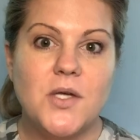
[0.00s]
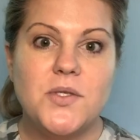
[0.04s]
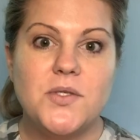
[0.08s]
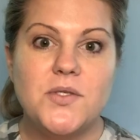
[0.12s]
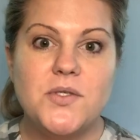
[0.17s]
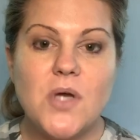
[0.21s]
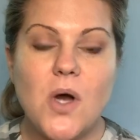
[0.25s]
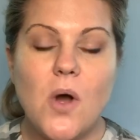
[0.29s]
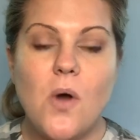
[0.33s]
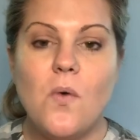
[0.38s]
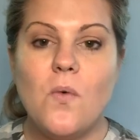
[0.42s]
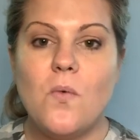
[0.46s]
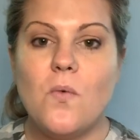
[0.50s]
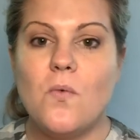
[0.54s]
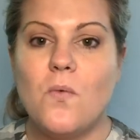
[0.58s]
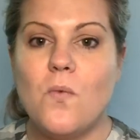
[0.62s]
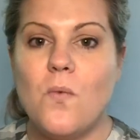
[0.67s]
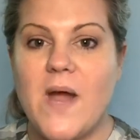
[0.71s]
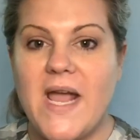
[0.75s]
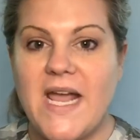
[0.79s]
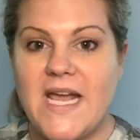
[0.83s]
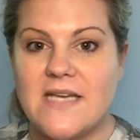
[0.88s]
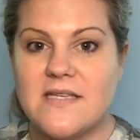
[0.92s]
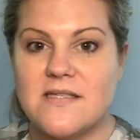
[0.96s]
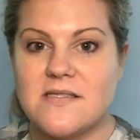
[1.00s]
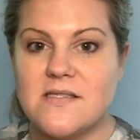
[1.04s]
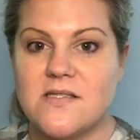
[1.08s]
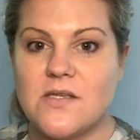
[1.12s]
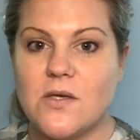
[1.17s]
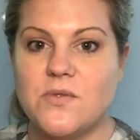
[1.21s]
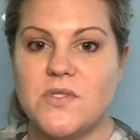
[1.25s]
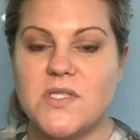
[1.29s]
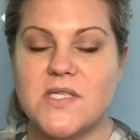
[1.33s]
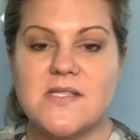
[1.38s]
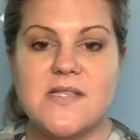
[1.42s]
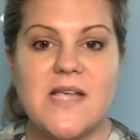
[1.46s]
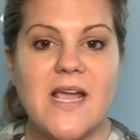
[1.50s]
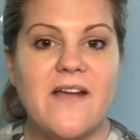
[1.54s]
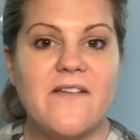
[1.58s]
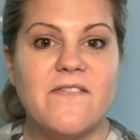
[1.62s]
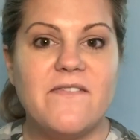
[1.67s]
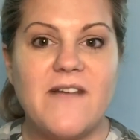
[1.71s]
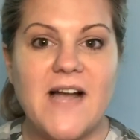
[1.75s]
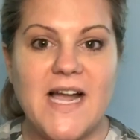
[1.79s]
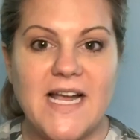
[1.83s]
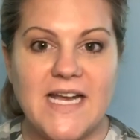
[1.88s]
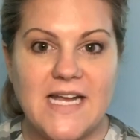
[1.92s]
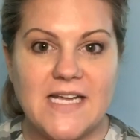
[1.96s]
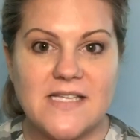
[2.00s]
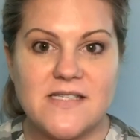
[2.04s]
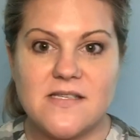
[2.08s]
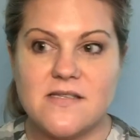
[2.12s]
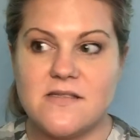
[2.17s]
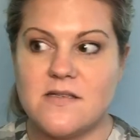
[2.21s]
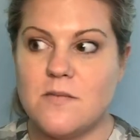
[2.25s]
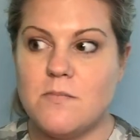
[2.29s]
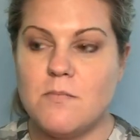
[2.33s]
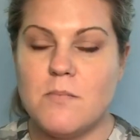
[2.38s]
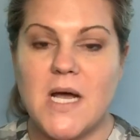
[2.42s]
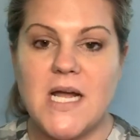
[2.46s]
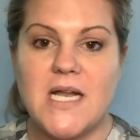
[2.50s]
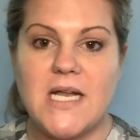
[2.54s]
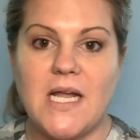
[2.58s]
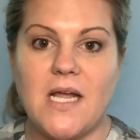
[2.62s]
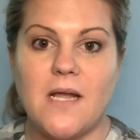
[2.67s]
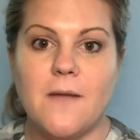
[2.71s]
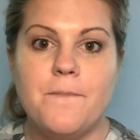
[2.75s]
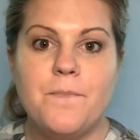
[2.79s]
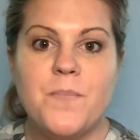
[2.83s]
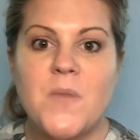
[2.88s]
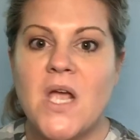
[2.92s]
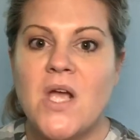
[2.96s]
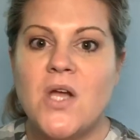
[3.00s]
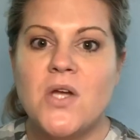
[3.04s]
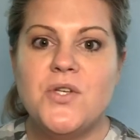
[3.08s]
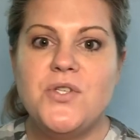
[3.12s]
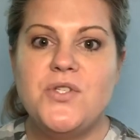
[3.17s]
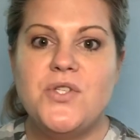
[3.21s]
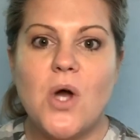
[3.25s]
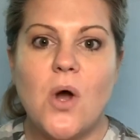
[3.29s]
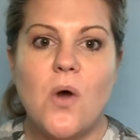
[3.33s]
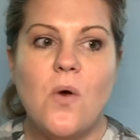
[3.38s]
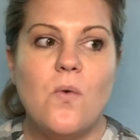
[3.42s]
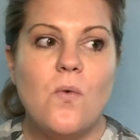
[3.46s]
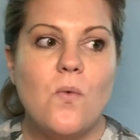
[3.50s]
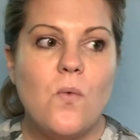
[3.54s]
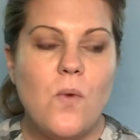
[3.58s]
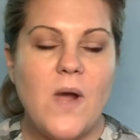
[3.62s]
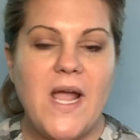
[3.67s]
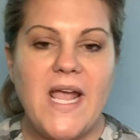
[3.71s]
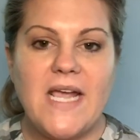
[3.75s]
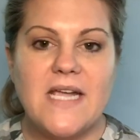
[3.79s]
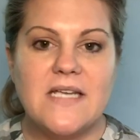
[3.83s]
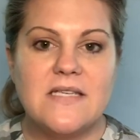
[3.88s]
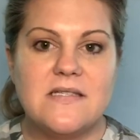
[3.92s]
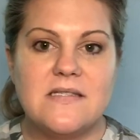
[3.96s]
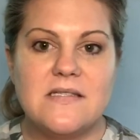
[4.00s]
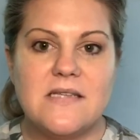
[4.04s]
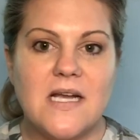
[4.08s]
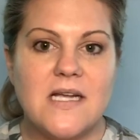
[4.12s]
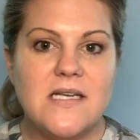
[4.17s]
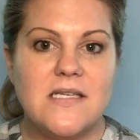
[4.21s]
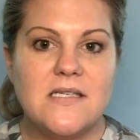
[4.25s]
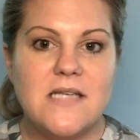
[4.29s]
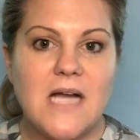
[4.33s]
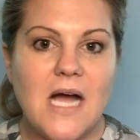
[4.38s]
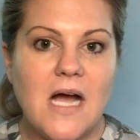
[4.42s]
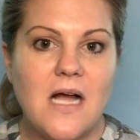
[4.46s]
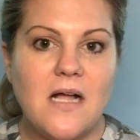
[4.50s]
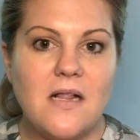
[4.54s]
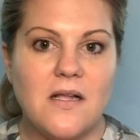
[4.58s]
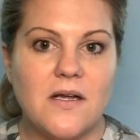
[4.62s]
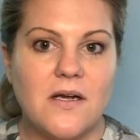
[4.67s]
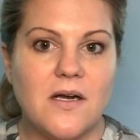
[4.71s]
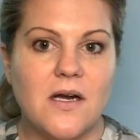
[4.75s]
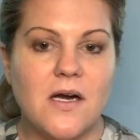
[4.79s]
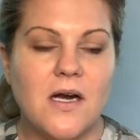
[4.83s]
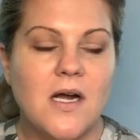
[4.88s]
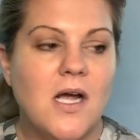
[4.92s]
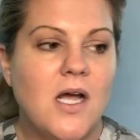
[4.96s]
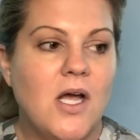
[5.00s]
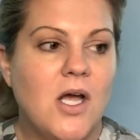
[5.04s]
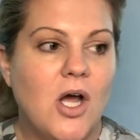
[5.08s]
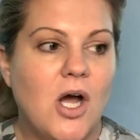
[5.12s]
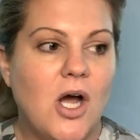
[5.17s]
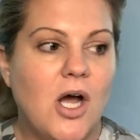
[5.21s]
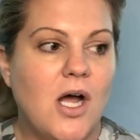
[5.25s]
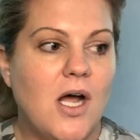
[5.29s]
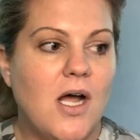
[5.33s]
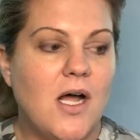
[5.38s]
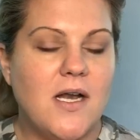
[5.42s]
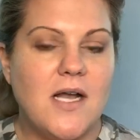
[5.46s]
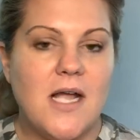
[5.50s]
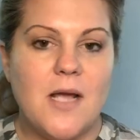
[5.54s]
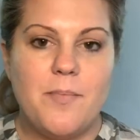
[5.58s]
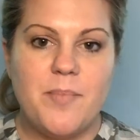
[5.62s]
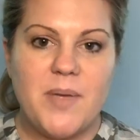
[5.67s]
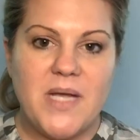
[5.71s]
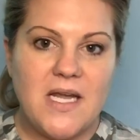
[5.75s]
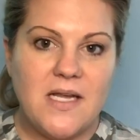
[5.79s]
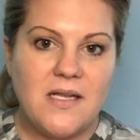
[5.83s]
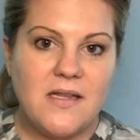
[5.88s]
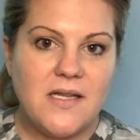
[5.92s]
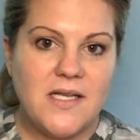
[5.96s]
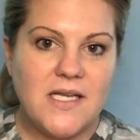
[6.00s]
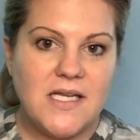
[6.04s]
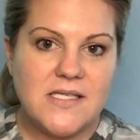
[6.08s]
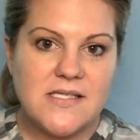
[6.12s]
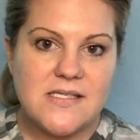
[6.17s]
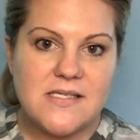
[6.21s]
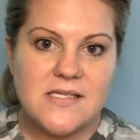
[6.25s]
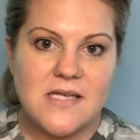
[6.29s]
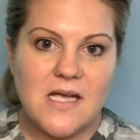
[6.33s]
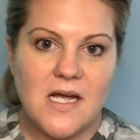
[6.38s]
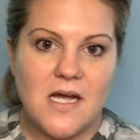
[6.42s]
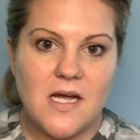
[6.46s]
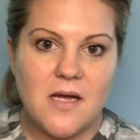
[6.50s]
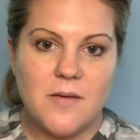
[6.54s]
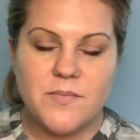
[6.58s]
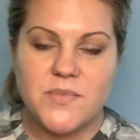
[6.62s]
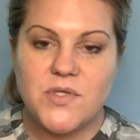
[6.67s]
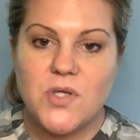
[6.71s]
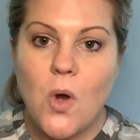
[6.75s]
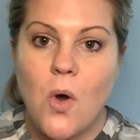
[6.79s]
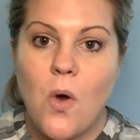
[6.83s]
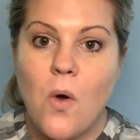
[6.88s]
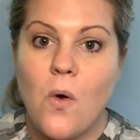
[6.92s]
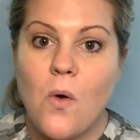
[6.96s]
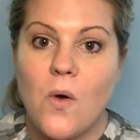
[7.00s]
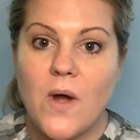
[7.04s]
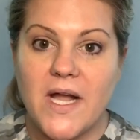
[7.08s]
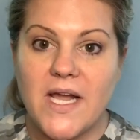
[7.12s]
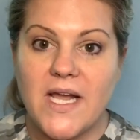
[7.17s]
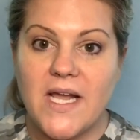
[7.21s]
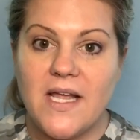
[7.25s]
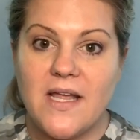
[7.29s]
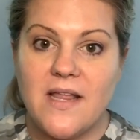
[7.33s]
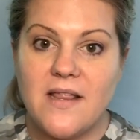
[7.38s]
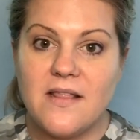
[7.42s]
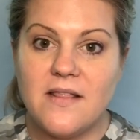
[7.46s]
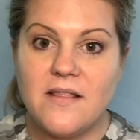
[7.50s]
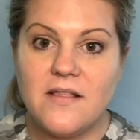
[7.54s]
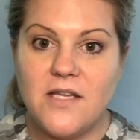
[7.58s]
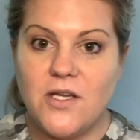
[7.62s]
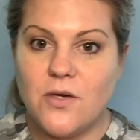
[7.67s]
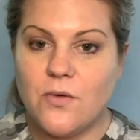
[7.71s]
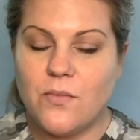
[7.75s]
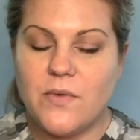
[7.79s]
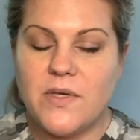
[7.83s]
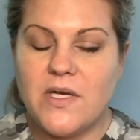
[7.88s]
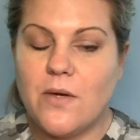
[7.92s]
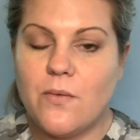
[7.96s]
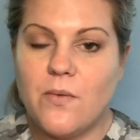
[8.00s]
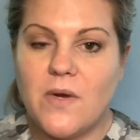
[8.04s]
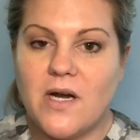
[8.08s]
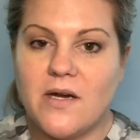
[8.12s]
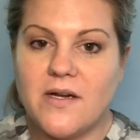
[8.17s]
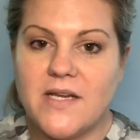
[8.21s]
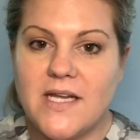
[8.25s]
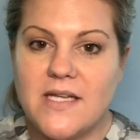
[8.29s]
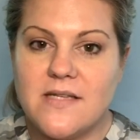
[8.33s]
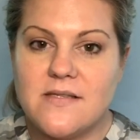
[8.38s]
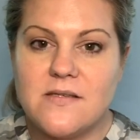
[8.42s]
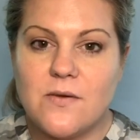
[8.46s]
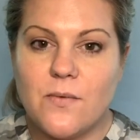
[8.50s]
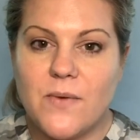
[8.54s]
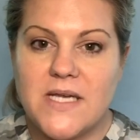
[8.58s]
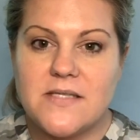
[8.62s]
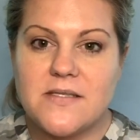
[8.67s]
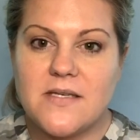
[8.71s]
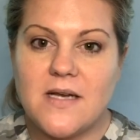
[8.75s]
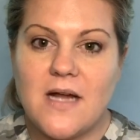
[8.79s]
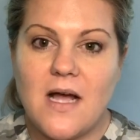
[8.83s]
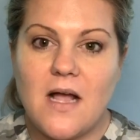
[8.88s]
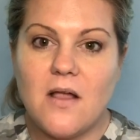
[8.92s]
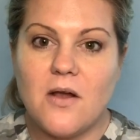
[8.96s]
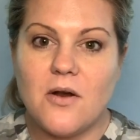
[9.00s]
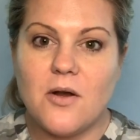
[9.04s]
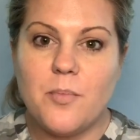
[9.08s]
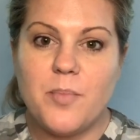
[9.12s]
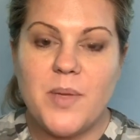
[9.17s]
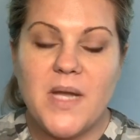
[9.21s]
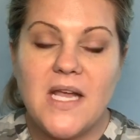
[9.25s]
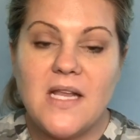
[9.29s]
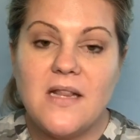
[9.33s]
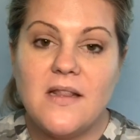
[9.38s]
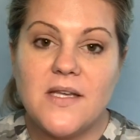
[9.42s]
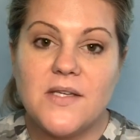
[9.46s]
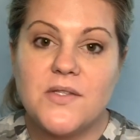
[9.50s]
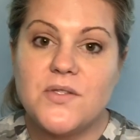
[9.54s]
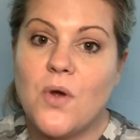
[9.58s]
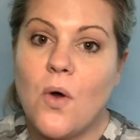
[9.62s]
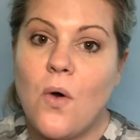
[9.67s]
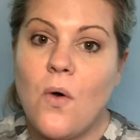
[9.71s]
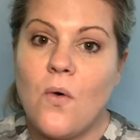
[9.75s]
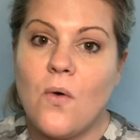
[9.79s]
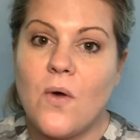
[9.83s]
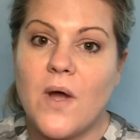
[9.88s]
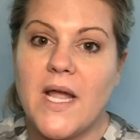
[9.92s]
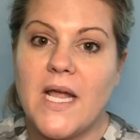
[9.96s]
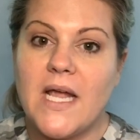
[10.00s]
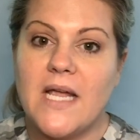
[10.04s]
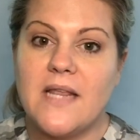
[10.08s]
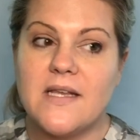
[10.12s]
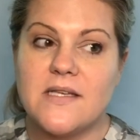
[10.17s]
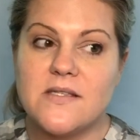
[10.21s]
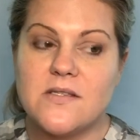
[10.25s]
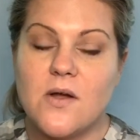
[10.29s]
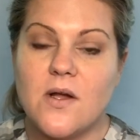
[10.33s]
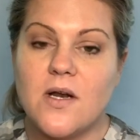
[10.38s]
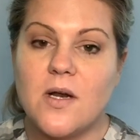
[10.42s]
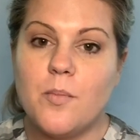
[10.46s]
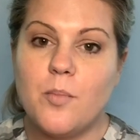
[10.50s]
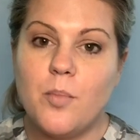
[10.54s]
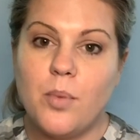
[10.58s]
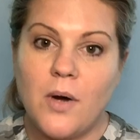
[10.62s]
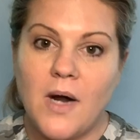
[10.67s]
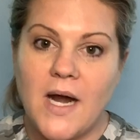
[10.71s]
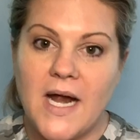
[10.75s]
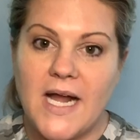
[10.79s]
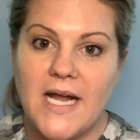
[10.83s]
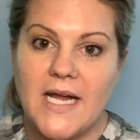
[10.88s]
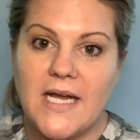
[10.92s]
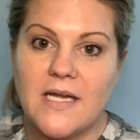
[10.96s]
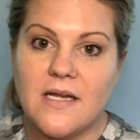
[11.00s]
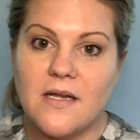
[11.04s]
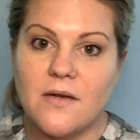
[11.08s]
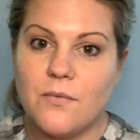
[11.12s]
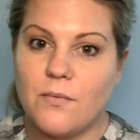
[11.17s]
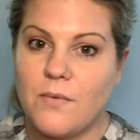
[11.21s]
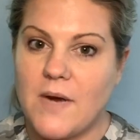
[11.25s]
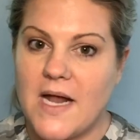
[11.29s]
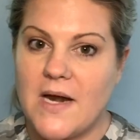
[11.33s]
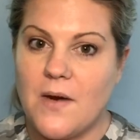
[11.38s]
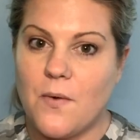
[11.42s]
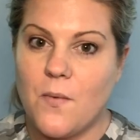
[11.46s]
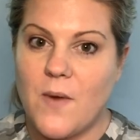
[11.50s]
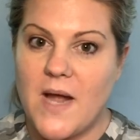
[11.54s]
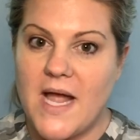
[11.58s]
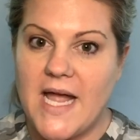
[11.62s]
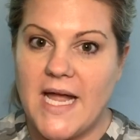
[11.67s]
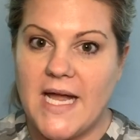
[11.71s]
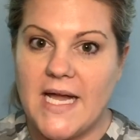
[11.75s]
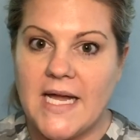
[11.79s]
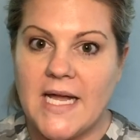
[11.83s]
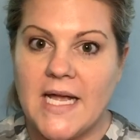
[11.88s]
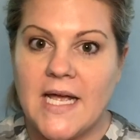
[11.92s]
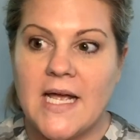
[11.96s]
Don't waste, so just like finances and money, don't waste $1 on a piddly toy. You know, we don't want our kids to waste $1 on a piddly toy that's going to break right away.